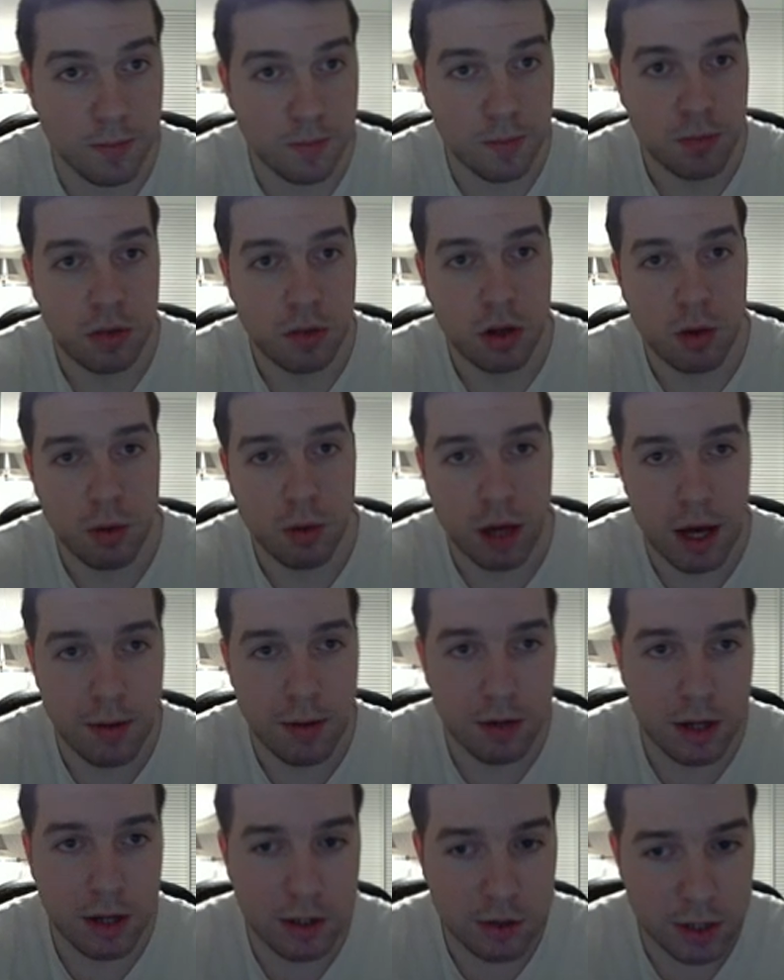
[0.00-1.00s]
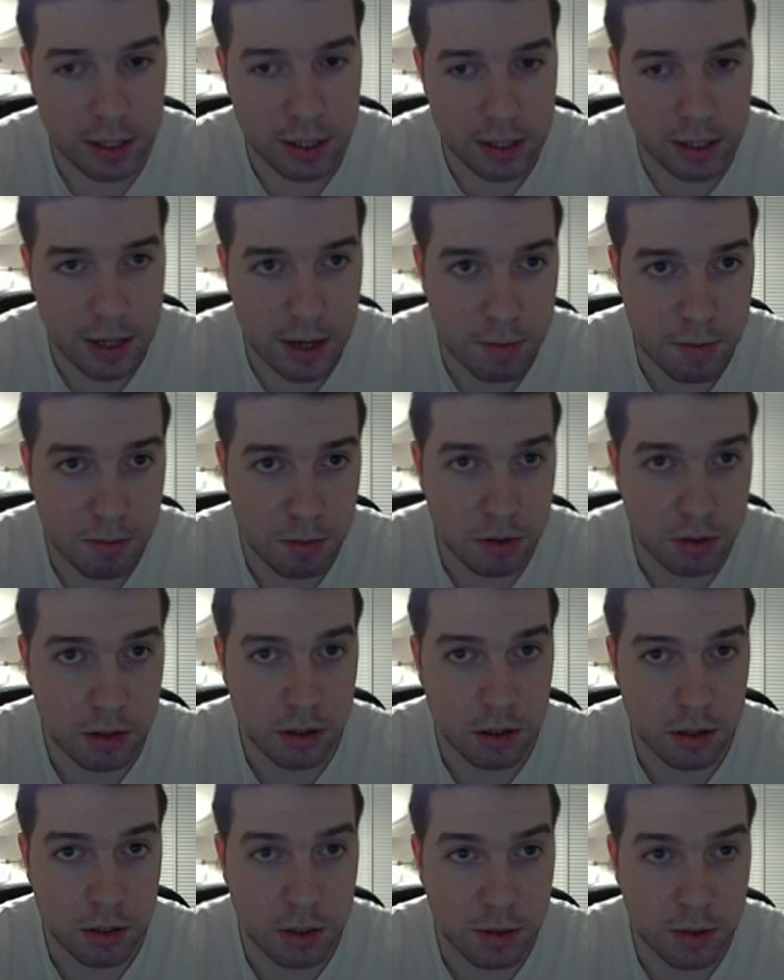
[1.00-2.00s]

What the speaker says: we have another example